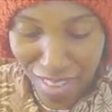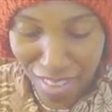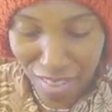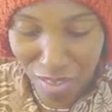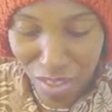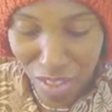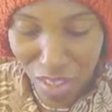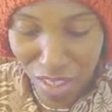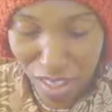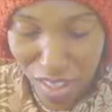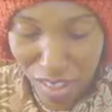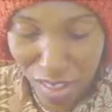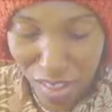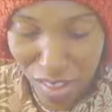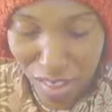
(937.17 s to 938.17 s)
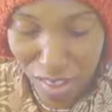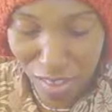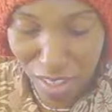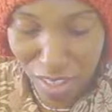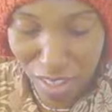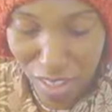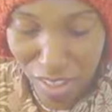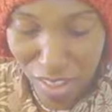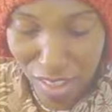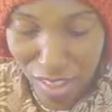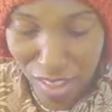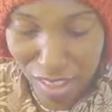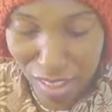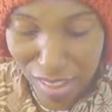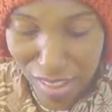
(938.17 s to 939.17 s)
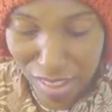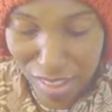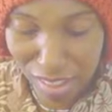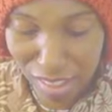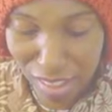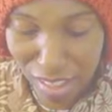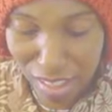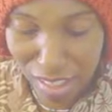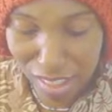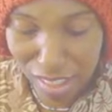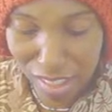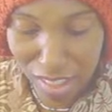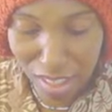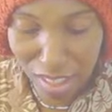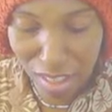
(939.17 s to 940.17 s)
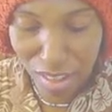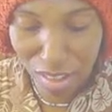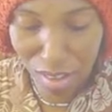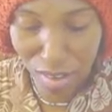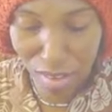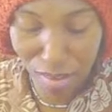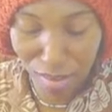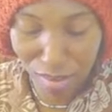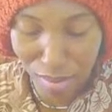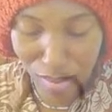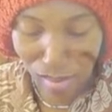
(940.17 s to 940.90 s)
I'm trying to scrunch these things together.